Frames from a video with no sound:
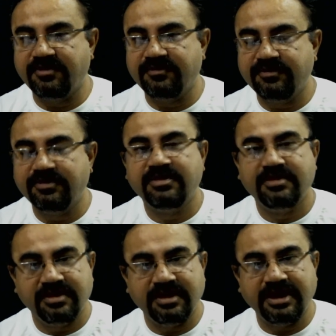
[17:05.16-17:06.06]
of
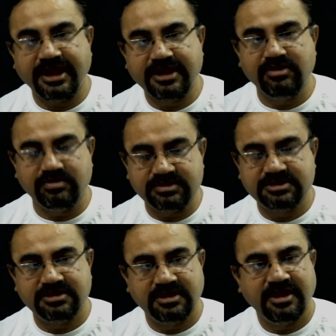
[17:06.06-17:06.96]

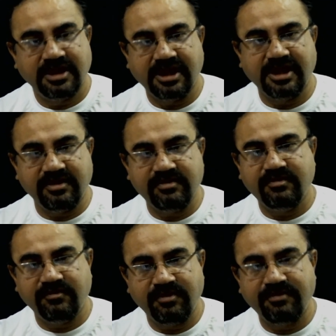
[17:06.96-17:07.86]
legumes, and
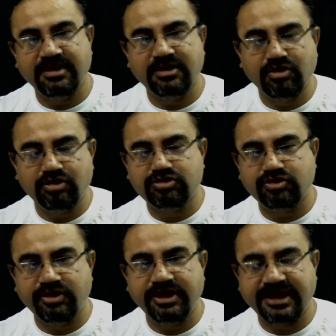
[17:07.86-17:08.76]
we will go
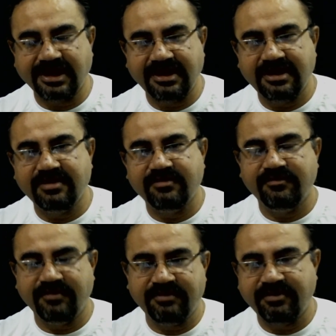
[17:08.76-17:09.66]
through detail
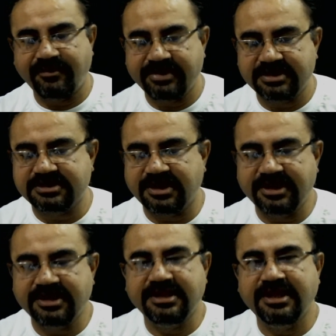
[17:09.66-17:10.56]
when we will
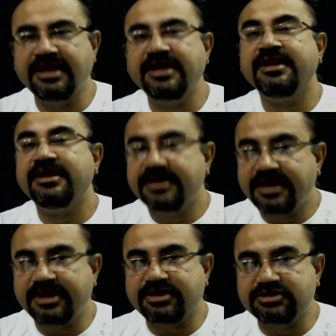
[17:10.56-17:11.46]
study the
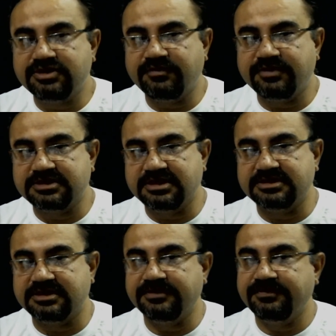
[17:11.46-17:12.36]
nitrogen
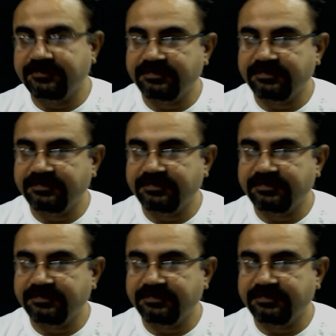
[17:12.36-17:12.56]
fixation.